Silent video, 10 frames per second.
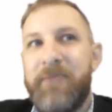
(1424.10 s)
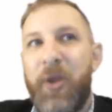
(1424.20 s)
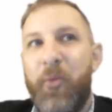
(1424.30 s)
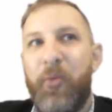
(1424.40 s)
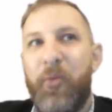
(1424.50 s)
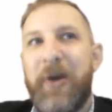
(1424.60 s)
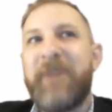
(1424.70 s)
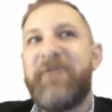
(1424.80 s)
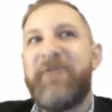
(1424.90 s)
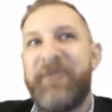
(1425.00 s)
what
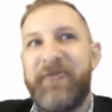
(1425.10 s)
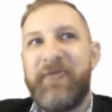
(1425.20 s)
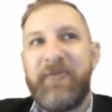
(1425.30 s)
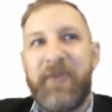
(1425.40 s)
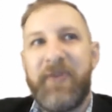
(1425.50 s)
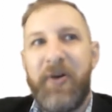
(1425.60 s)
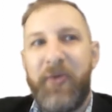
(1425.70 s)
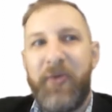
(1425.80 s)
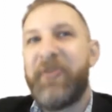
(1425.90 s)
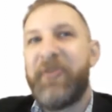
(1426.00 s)
if
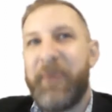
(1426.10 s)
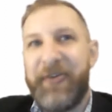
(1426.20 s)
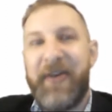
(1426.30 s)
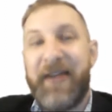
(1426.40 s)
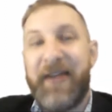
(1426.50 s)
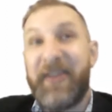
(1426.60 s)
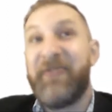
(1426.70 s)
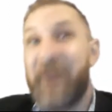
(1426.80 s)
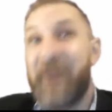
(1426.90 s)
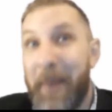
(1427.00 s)
the person has a
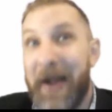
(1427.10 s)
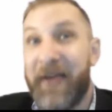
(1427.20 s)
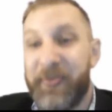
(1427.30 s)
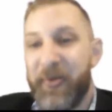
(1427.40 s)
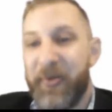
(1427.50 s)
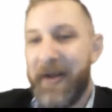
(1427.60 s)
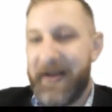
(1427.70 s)
feminized brain?